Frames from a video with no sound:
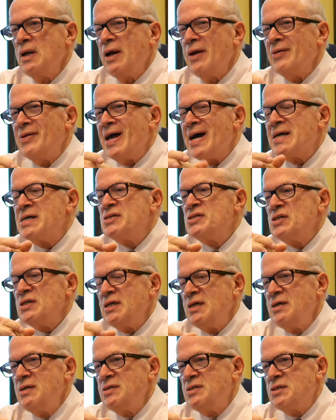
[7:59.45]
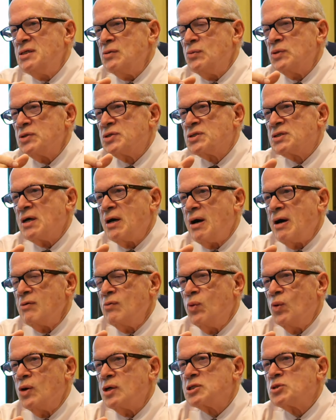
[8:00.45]
That is easier with
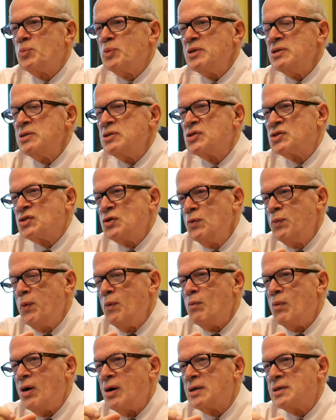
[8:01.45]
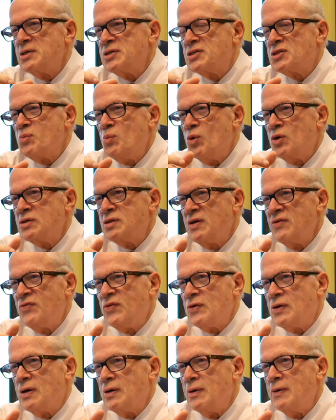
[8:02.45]
sidewalks, but in the supermarket it's more
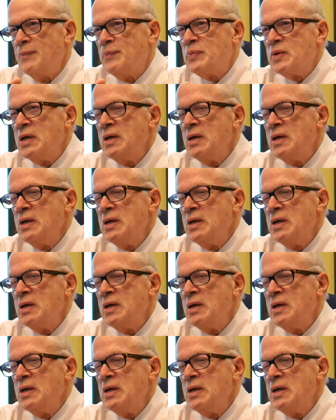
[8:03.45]
difficult